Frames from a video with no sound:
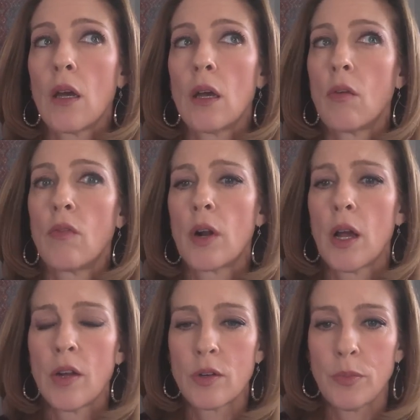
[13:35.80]
Over
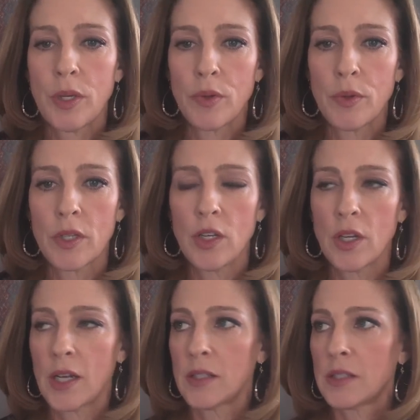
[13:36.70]
100 people in the
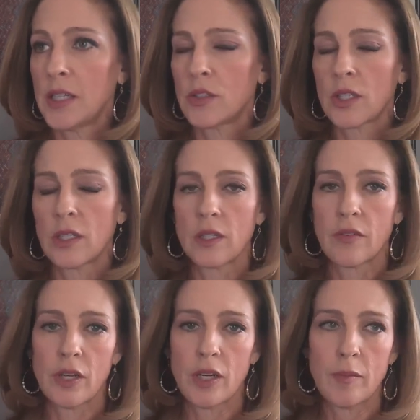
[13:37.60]
United States are killed
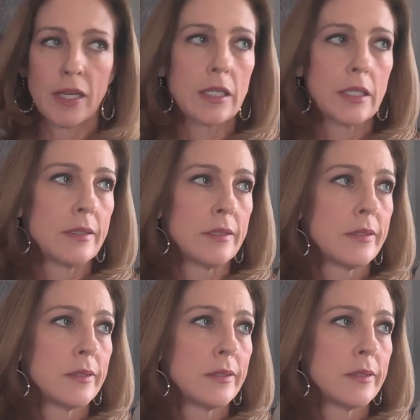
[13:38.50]
every day by guns.